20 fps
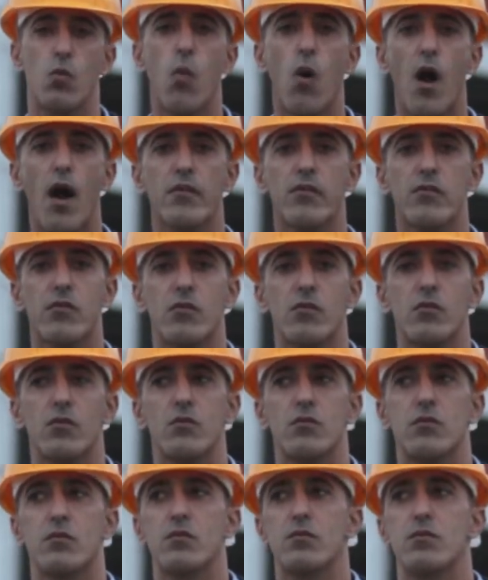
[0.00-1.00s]
what
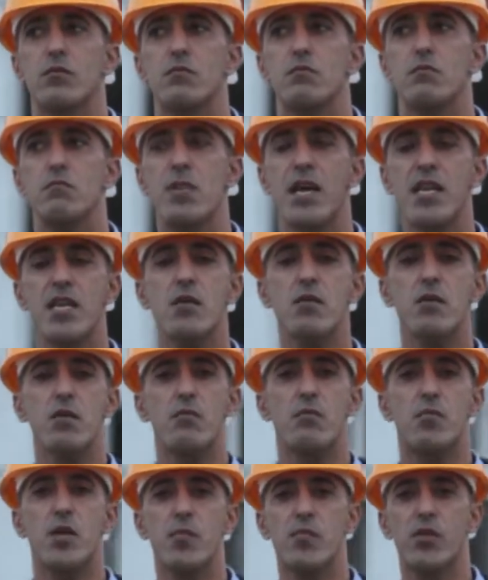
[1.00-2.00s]
many
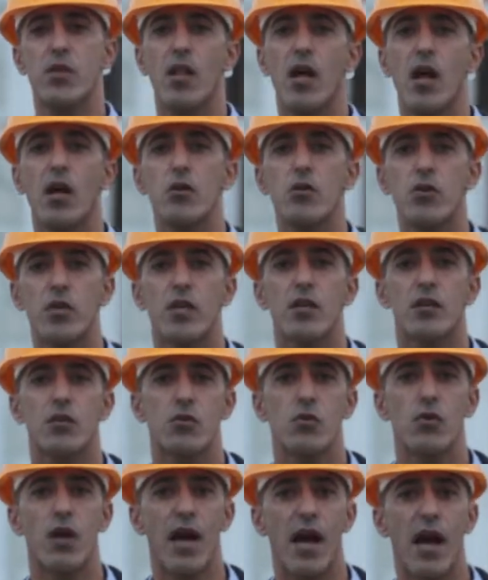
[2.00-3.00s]
people are
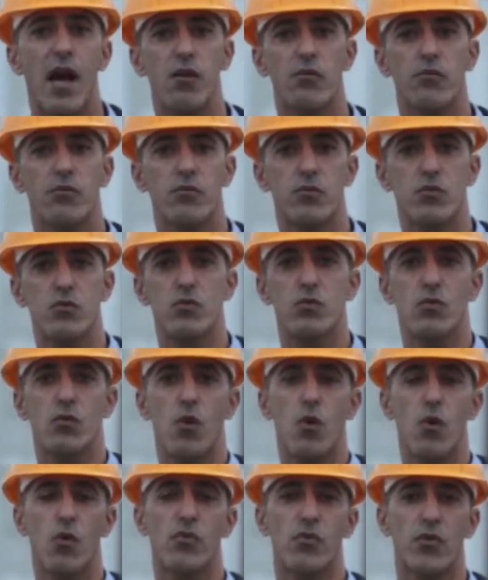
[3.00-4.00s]
looking to have
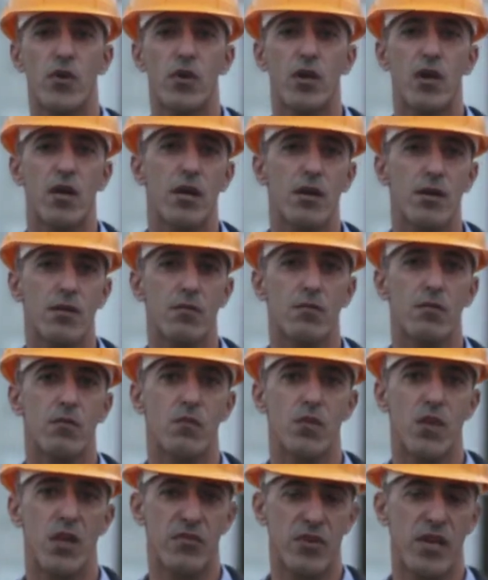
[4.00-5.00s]
over uh,
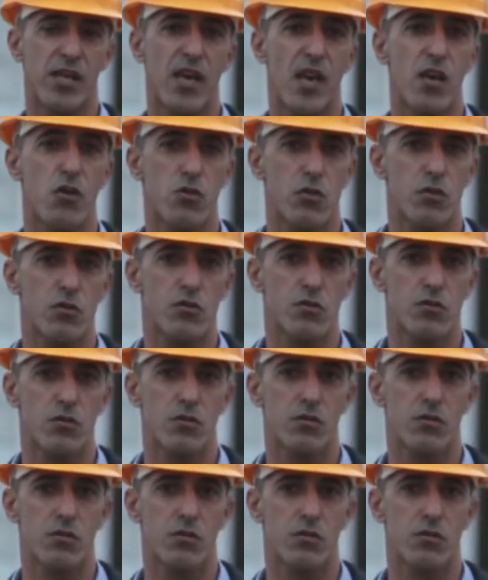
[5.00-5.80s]
their vacations.